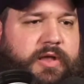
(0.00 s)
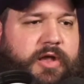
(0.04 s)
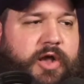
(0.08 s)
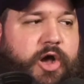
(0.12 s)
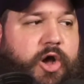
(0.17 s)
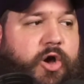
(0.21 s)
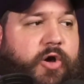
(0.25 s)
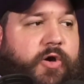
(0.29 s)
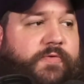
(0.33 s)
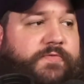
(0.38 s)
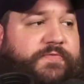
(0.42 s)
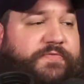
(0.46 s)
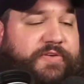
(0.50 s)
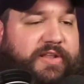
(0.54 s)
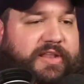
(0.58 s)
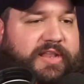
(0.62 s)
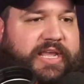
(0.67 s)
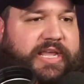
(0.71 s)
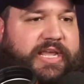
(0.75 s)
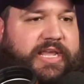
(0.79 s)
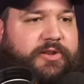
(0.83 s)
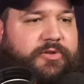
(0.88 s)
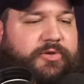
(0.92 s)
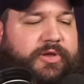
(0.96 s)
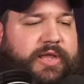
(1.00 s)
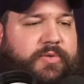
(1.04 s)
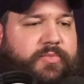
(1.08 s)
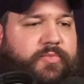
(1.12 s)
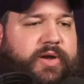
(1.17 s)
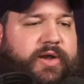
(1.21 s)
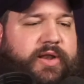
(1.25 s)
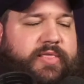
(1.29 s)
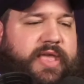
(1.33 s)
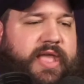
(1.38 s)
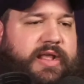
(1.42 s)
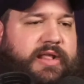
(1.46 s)
Hopefully it'll
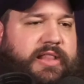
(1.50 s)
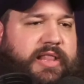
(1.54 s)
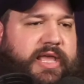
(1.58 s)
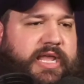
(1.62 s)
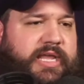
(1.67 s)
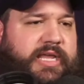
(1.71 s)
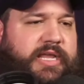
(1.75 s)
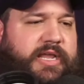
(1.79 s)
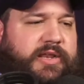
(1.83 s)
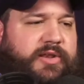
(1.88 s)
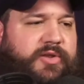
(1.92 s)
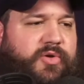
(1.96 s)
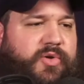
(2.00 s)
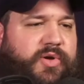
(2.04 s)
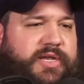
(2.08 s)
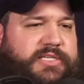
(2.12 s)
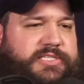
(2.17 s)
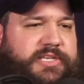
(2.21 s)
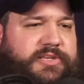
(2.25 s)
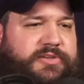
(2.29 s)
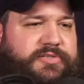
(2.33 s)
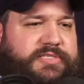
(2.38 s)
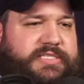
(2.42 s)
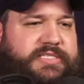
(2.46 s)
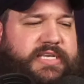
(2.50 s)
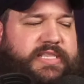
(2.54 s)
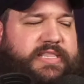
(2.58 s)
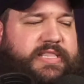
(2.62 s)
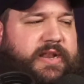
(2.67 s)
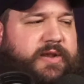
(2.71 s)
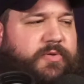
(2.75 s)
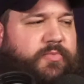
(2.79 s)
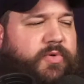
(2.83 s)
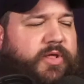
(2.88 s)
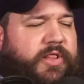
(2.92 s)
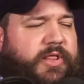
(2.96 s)
get rid of that clanking noise, and you'll see
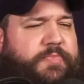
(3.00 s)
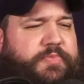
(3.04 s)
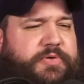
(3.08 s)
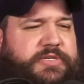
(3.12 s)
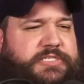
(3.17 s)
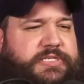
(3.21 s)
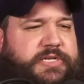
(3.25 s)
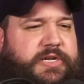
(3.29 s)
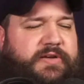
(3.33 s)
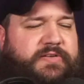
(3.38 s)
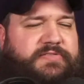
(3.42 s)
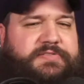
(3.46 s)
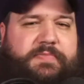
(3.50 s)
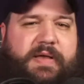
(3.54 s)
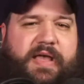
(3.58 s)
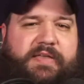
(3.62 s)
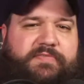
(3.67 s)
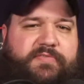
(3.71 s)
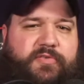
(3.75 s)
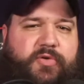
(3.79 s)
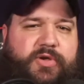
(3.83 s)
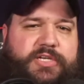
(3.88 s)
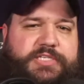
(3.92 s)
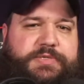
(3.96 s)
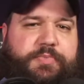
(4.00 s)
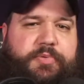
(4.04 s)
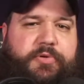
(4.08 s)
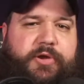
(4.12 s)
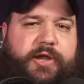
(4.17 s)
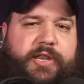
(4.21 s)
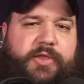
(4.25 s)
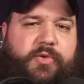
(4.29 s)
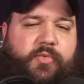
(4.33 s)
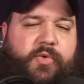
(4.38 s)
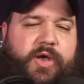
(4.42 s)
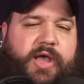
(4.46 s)
that it really preserves my voice
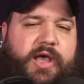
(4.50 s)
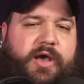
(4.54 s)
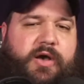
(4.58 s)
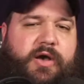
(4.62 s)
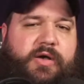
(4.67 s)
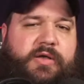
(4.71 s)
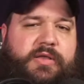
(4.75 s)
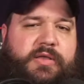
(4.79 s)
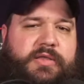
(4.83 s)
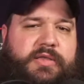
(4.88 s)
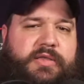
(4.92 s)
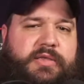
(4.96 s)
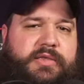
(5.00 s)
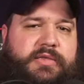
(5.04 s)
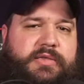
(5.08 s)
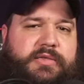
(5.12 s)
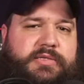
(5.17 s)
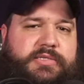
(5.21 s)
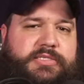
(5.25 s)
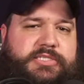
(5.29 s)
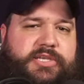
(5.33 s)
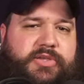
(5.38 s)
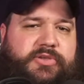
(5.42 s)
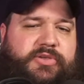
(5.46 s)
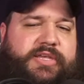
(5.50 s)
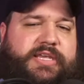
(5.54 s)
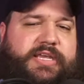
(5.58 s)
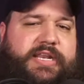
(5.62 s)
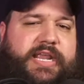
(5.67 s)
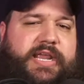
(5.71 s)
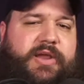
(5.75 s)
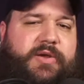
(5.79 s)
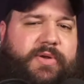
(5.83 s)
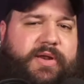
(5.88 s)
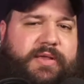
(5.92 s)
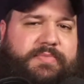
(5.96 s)
pretty well. So you
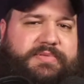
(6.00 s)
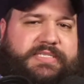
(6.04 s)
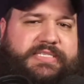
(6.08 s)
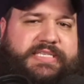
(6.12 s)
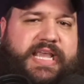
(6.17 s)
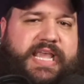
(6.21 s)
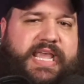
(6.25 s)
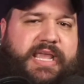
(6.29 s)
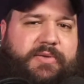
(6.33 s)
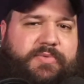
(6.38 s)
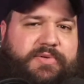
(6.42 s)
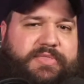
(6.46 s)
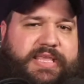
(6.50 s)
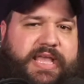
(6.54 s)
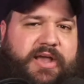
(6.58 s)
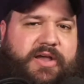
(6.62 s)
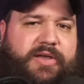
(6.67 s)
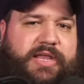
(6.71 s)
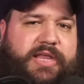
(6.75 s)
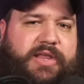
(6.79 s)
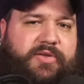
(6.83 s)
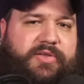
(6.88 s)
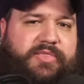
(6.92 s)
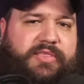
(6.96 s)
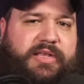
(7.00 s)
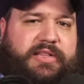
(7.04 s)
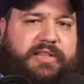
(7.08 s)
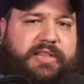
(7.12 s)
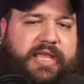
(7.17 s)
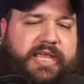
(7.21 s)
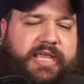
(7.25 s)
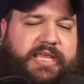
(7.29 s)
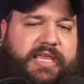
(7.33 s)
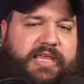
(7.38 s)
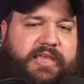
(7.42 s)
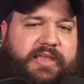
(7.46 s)
can hear what I'm saying without hearing the
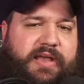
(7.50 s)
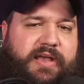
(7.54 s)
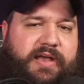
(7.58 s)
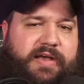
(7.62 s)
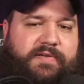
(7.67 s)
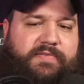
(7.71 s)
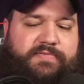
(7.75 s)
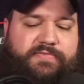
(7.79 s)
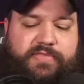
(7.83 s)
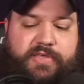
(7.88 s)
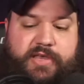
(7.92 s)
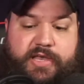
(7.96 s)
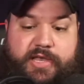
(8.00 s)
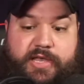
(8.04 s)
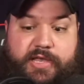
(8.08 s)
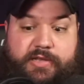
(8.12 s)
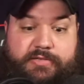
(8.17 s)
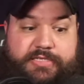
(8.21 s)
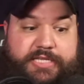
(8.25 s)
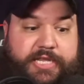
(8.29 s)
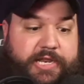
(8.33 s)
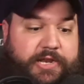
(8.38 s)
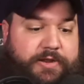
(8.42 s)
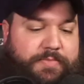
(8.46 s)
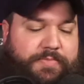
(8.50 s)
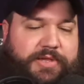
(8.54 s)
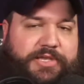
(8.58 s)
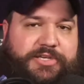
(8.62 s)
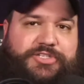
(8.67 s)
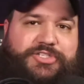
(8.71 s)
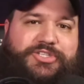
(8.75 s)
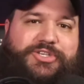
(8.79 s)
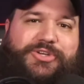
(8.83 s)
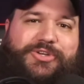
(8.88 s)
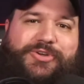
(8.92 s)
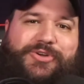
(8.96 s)
clanking of the denim
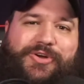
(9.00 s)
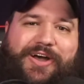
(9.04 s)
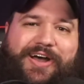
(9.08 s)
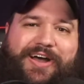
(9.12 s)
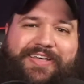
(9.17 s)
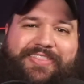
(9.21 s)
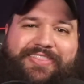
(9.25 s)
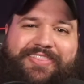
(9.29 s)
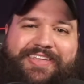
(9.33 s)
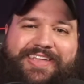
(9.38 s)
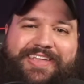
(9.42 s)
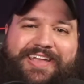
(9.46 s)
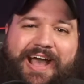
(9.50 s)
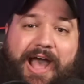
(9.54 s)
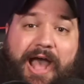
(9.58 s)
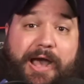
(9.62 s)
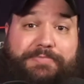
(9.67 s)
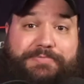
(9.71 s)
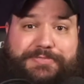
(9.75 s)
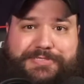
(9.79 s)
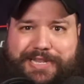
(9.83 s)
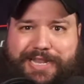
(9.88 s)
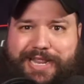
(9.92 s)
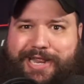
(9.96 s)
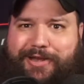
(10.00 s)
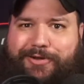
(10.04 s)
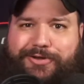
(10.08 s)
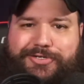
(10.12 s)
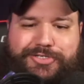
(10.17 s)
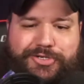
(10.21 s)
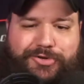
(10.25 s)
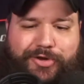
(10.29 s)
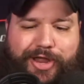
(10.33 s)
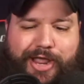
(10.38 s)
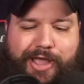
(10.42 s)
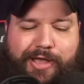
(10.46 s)
kazoo on the
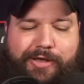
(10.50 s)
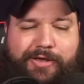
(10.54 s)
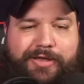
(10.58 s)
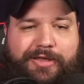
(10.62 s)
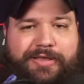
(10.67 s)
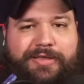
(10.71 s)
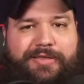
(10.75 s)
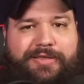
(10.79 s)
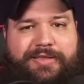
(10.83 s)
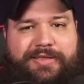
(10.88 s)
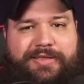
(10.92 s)
oscillator trio.